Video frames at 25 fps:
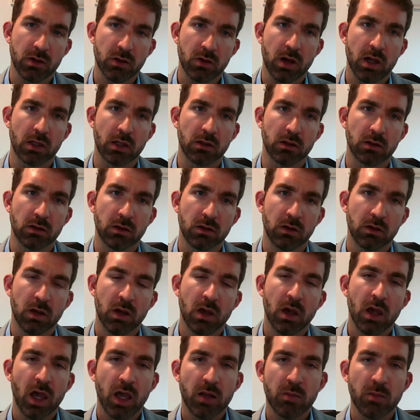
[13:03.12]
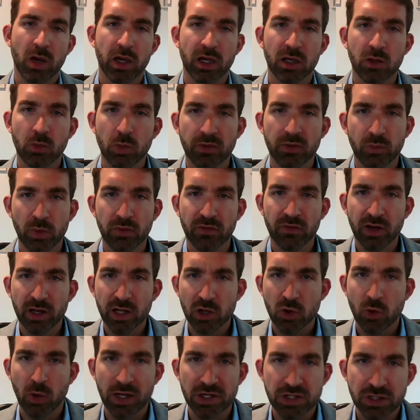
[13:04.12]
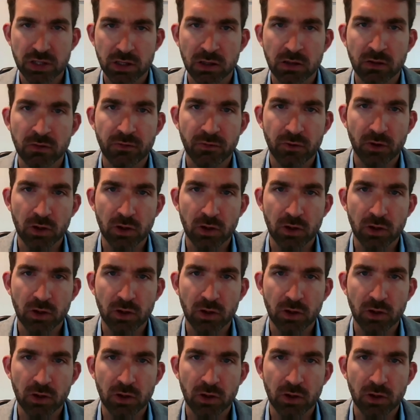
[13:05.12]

Great. And Michael, we've got a question